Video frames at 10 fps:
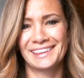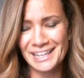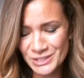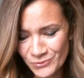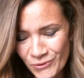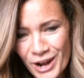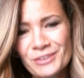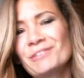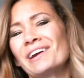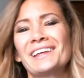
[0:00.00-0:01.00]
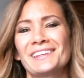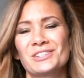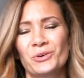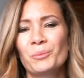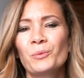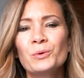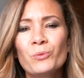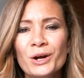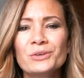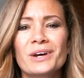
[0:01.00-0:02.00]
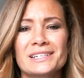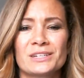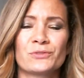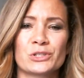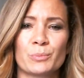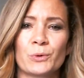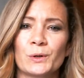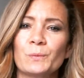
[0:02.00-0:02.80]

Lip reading: That's why we're running this group. We want you guys to feel supported.